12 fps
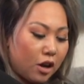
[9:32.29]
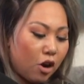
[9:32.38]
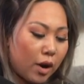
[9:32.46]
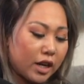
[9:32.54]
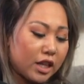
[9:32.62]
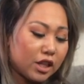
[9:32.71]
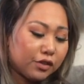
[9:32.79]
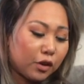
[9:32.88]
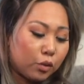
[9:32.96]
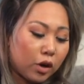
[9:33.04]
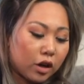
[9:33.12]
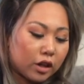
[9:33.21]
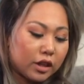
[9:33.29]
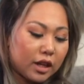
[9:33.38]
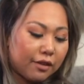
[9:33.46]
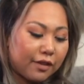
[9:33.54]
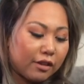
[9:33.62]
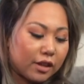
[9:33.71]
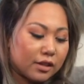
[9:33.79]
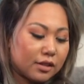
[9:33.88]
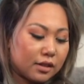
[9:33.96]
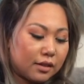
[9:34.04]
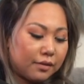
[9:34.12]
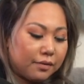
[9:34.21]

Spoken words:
I need this for work. Good thing I found this.